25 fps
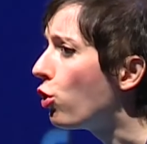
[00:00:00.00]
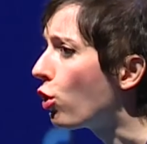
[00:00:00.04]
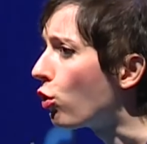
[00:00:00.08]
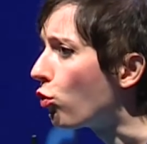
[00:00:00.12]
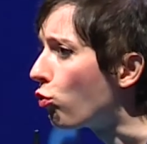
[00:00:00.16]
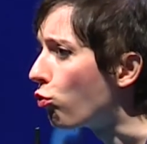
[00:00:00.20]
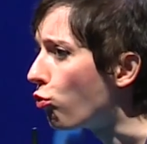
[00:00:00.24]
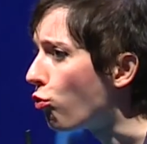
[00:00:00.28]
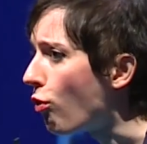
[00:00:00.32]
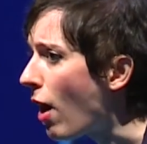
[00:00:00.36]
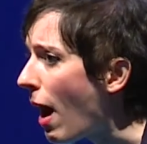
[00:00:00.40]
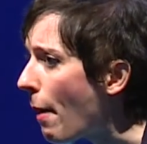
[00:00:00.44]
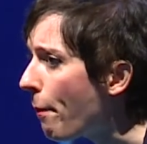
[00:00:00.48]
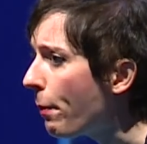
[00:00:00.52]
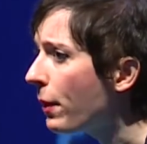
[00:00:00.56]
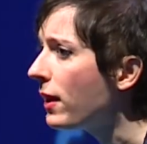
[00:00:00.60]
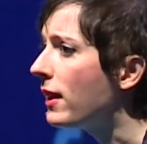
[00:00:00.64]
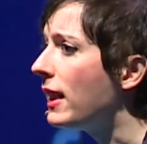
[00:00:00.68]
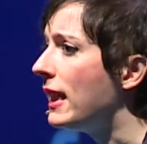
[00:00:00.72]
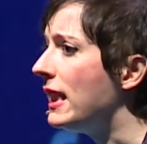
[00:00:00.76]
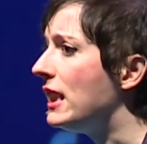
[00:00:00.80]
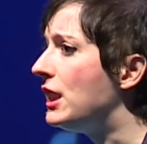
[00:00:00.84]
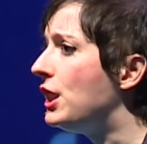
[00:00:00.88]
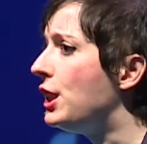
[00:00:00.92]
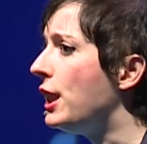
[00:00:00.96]
to a
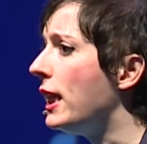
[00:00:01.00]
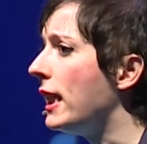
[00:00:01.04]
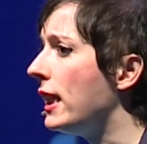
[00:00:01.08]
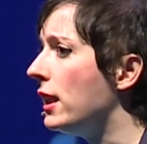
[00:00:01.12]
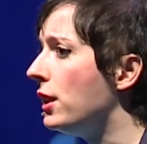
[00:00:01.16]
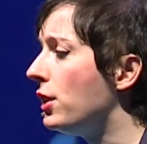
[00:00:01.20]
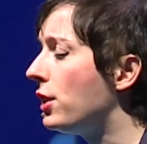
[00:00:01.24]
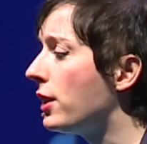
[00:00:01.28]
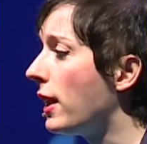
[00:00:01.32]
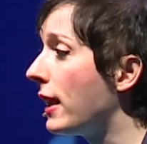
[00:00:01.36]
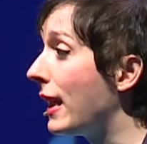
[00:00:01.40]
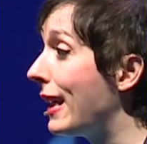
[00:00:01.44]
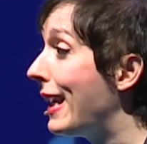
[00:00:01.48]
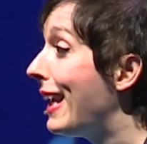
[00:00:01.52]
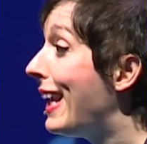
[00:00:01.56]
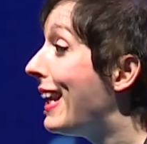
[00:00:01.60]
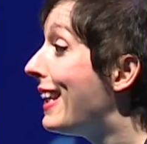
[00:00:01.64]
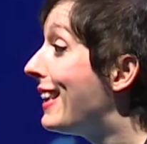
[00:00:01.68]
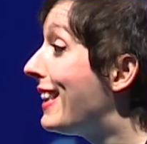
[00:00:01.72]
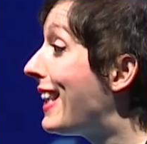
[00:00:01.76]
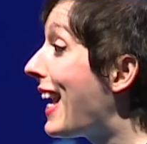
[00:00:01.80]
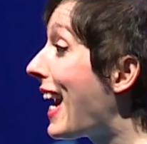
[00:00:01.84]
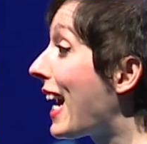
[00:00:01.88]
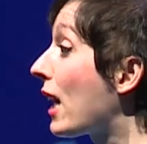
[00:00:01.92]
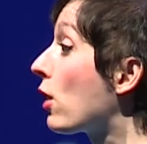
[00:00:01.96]
rapidly changing
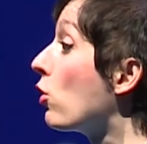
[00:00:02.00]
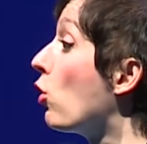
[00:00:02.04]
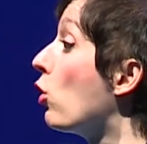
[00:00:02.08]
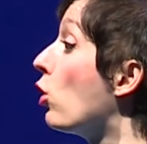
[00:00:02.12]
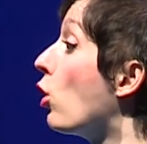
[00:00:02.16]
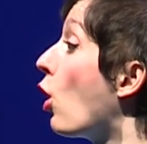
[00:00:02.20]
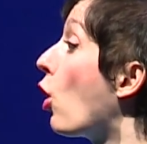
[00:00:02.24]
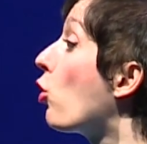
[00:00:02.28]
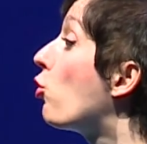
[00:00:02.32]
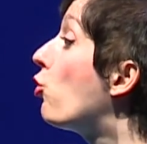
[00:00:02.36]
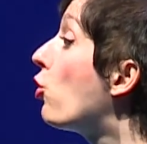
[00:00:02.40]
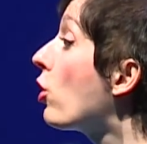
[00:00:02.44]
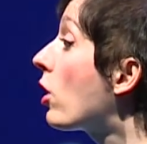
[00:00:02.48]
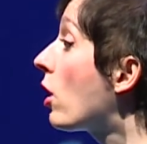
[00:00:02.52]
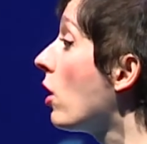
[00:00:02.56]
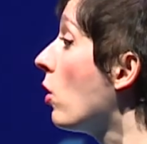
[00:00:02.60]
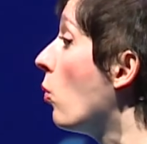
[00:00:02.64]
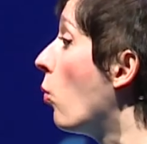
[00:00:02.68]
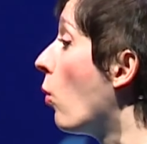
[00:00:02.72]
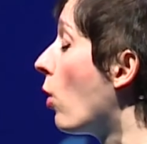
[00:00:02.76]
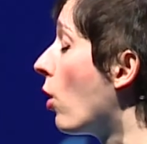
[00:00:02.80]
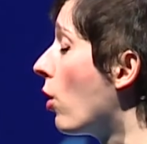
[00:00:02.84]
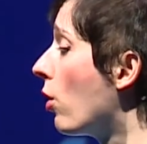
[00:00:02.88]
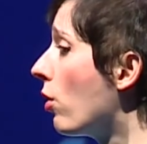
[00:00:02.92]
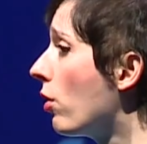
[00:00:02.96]

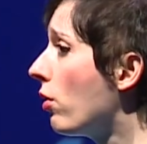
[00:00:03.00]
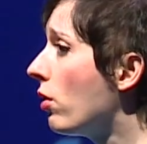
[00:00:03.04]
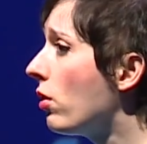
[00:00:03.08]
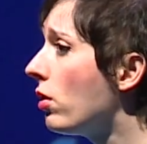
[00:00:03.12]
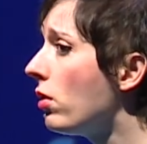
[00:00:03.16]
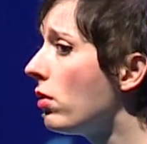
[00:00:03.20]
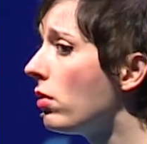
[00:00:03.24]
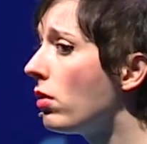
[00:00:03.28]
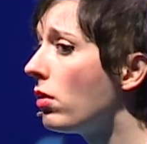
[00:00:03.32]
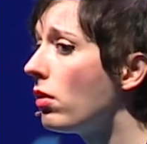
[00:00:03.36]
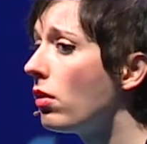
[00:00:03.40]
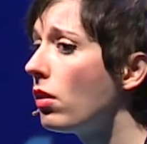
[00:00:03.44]
technological world,